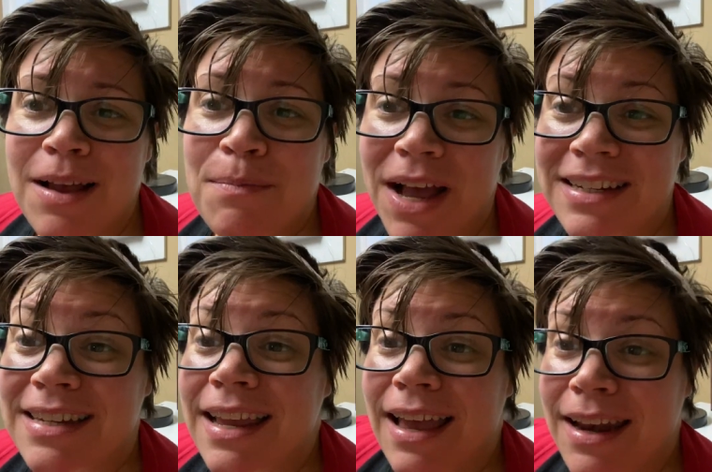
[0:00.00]
But
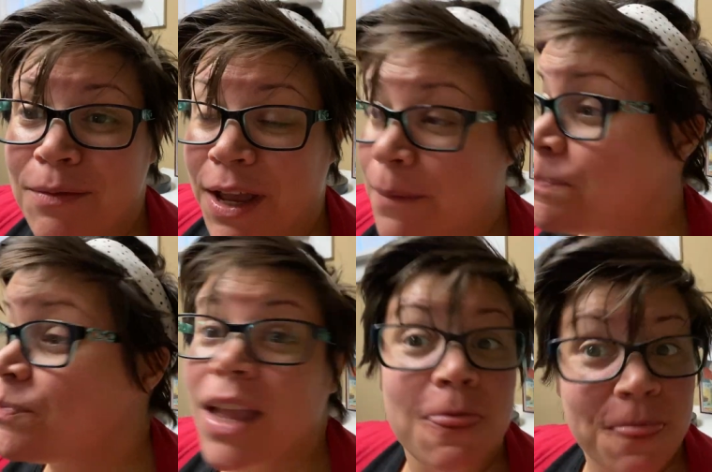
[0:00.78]
anyway,
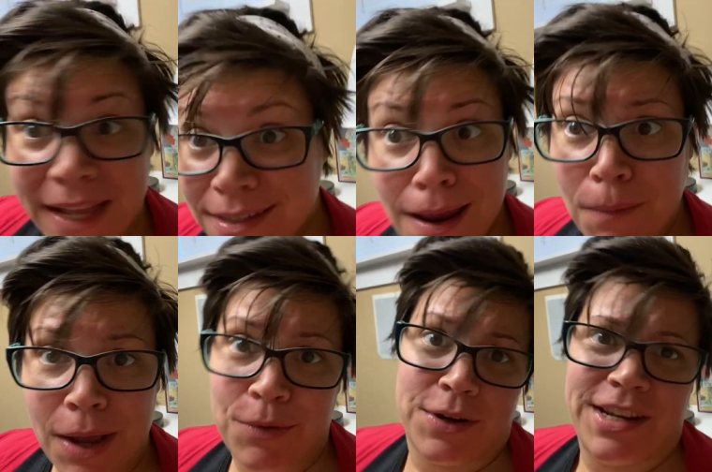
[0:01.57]
that's not why
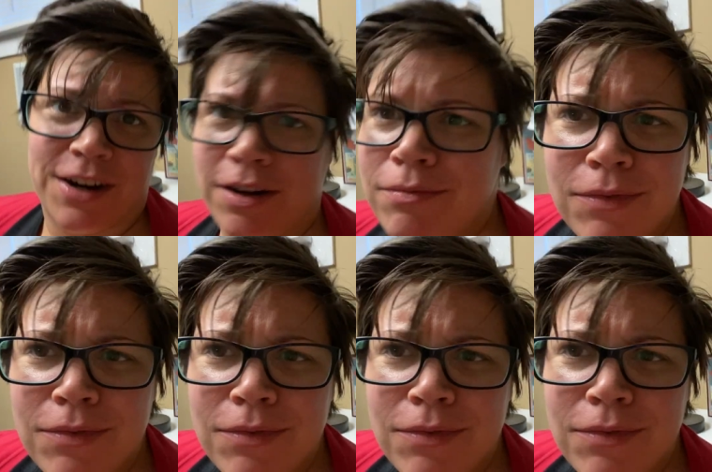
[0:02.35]
we're here.